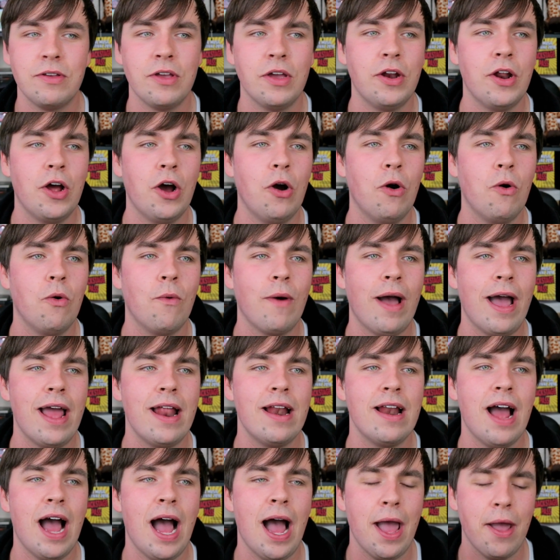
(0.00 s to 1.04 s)
You know,
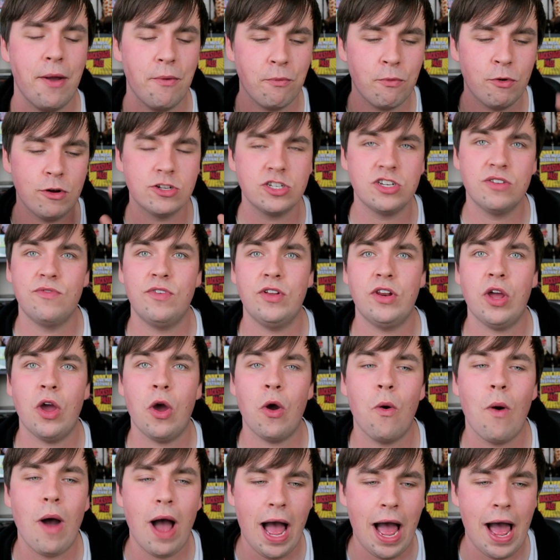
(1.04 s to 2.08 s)
when I watch a video,
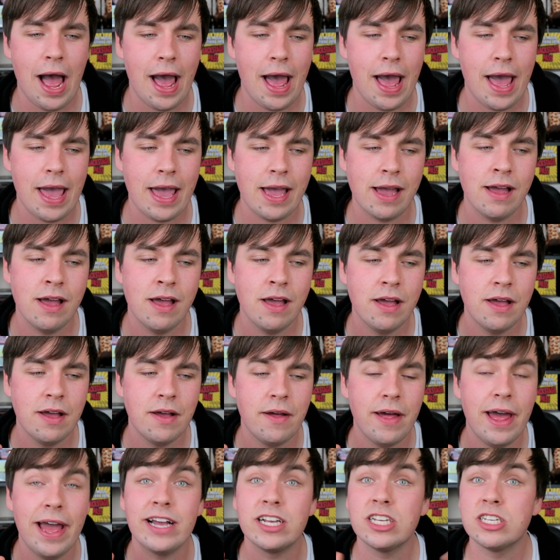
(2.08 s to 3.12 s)
I
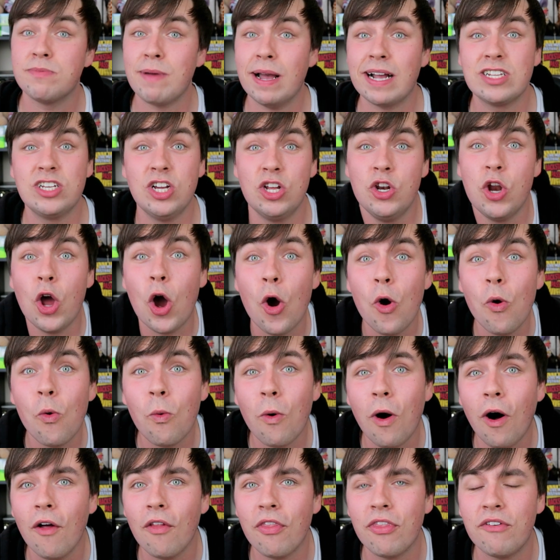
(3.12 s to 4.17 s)
expect to know
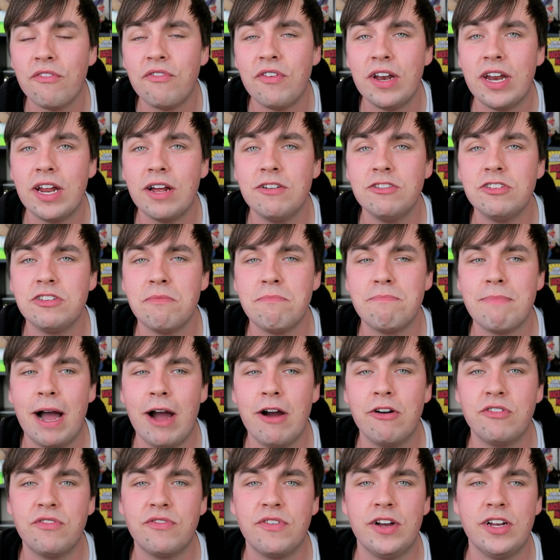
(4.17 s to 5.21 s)
what the video is
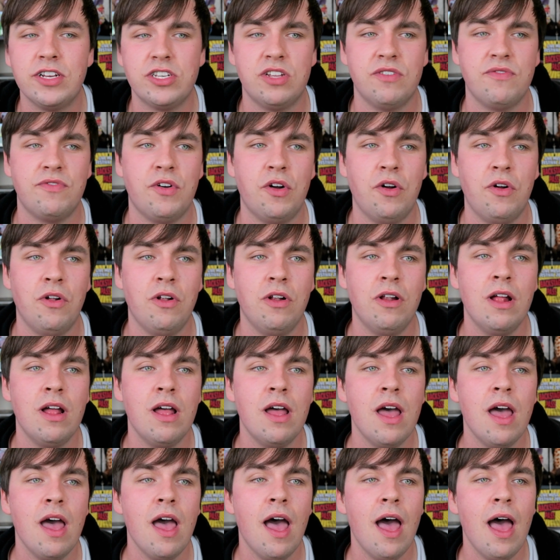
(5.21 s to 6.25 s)
about, first of all,
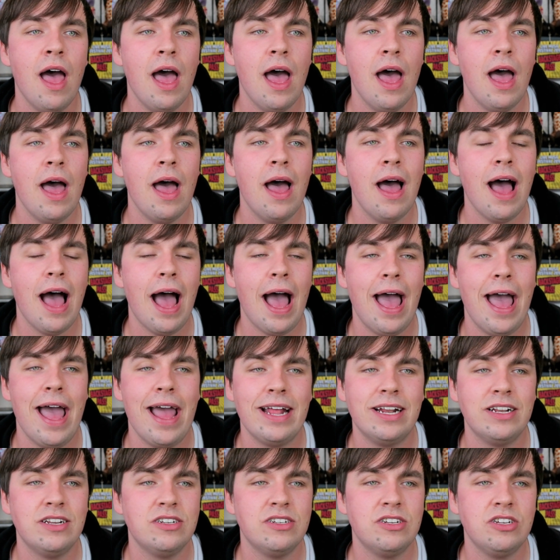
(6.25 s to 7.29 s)

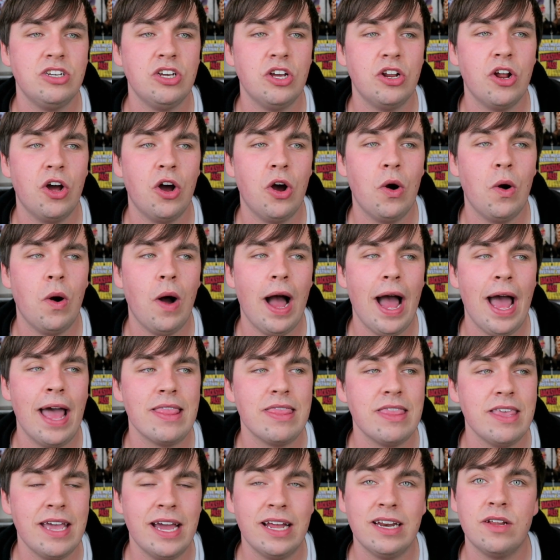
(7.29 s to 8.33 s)
and, you know,
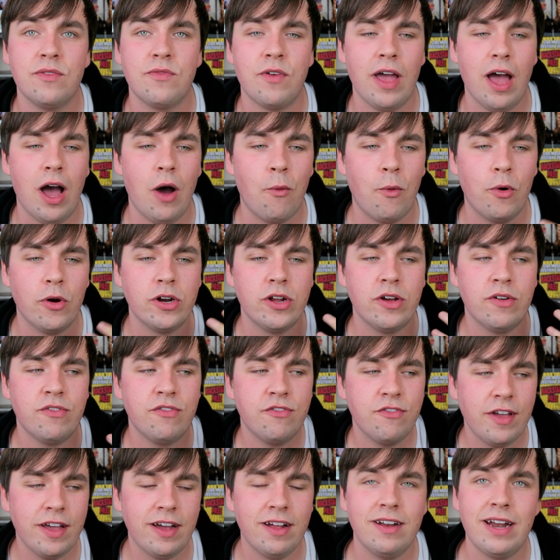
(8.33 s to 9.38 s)
at the end of it, I want to
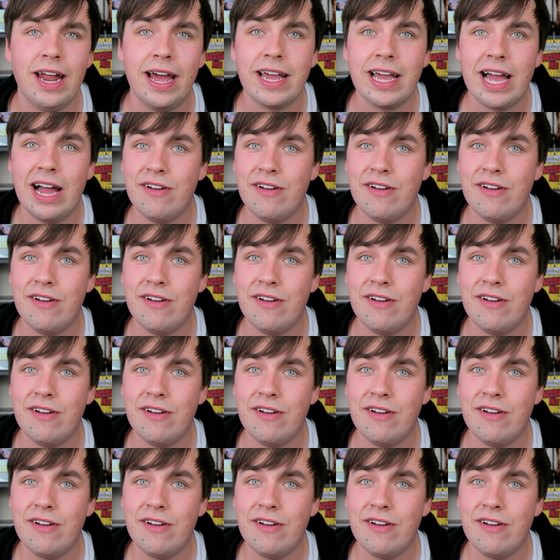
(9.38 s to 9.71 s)
feel like